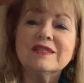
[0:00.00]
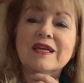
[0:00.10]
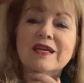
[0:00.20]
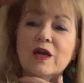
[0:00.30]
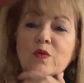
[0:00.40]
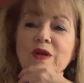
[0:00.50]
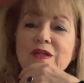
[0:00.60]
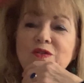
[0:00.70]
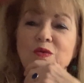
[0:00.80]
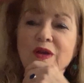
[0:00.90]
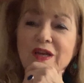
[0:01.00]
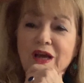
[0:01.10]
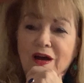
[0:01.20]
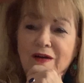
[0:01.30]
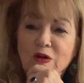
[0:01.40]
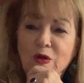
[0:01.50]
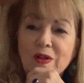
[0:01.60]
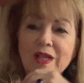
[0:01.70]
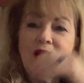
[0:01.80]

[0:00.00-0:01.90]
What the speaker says: that go into a novel.